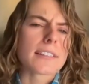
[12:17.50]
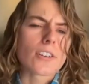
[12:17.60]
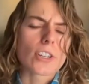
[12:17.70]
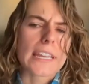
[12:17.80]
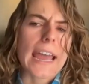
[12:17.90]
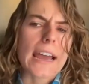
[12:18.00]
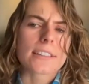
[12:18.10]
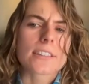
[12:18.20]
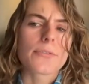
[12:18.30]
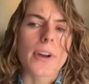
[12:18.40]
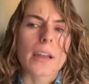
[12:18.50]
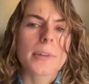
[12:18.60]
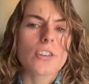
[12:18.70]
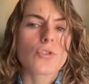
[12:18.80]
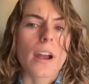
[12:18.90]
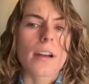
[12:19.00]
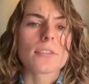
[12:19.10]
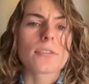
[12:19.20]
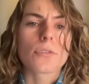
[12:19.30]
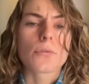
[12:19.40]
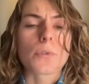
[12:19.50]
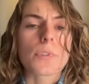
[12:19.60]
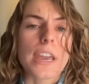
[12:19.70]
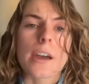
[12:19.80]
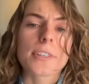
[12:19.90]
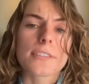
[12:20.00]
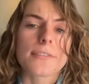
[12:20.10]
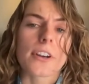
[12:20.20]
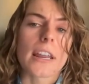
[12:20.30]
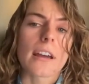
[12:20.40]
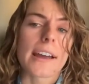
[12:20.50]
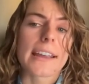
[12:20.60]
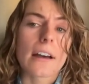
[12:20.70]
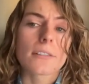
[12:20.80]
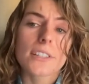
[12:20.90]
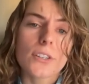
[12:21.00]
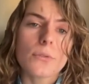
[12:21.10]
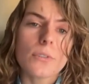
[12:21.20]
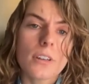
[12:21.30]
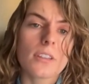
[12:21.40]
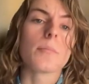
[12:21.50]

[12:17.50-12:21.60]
essentially, as the fragment travels through the atmosphere at high altitude,